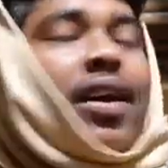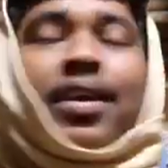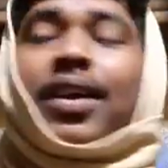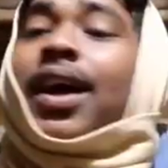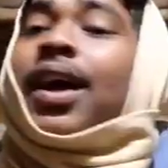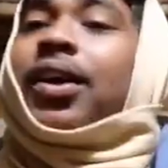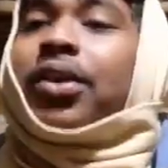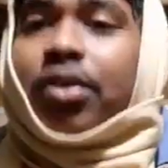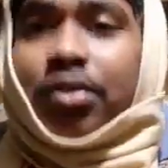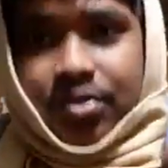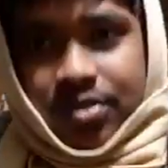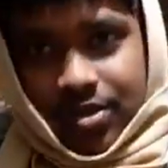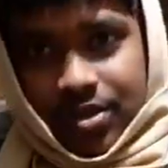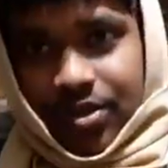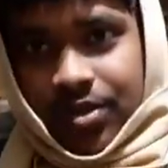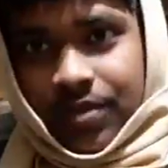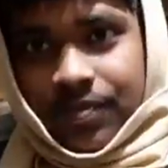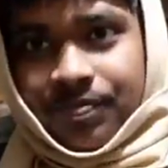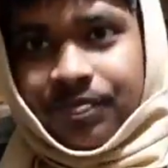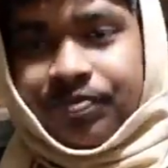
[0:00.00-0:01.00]
Dalton's
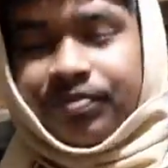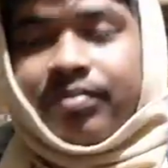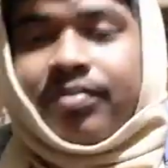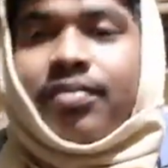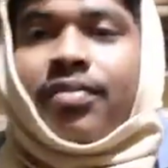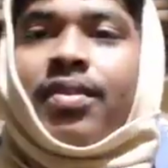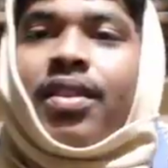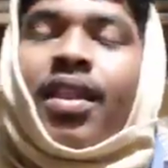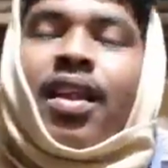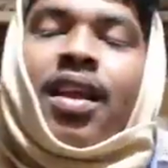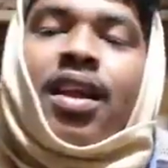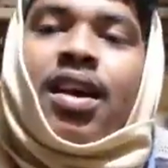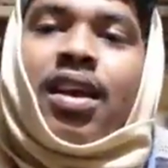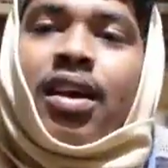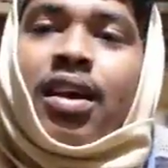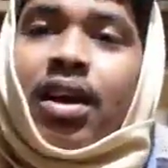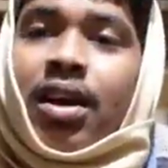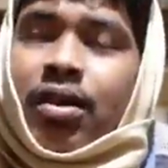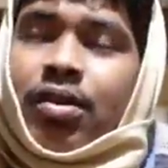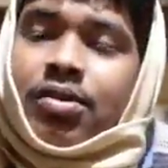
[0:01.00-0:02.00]
law.
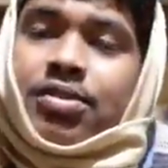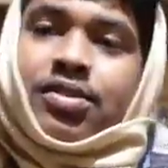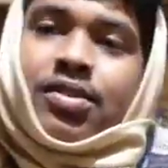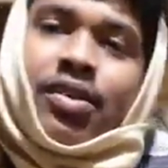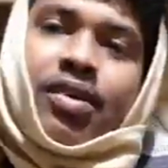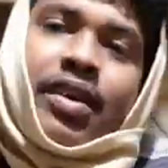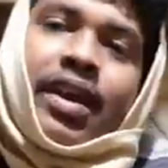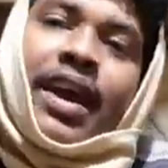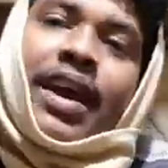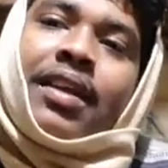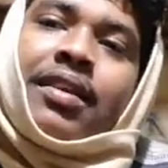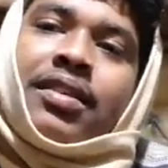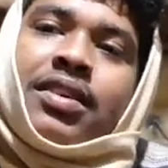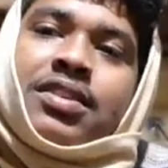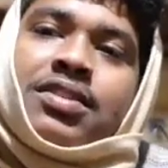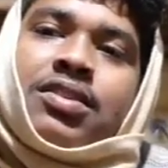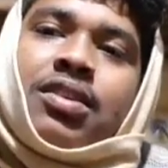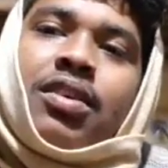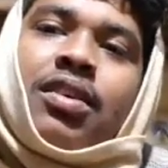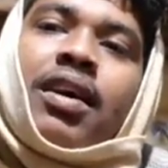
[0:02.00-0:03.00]
Raoult's law,
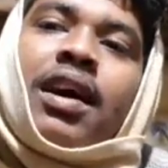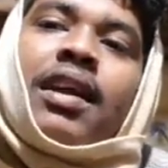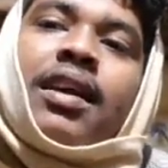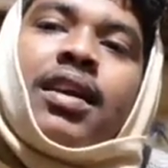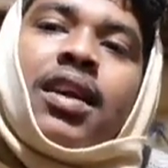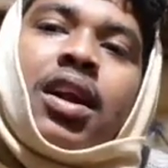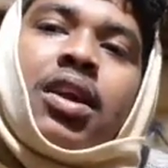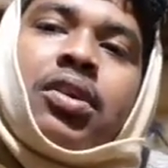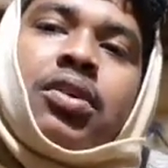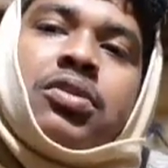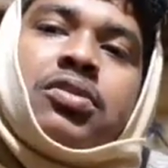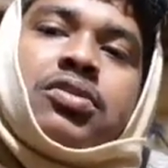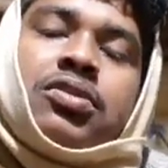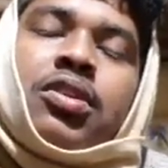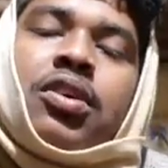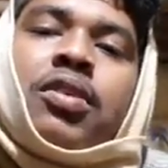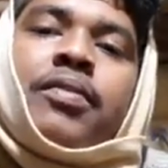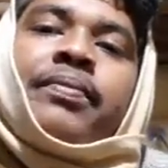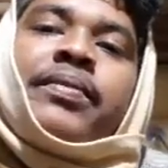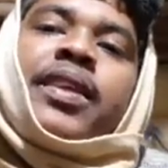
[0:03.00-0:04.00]
Henry's law, and
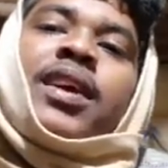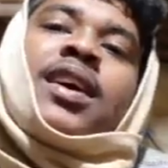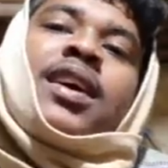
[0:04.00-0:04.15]
Dalton's law.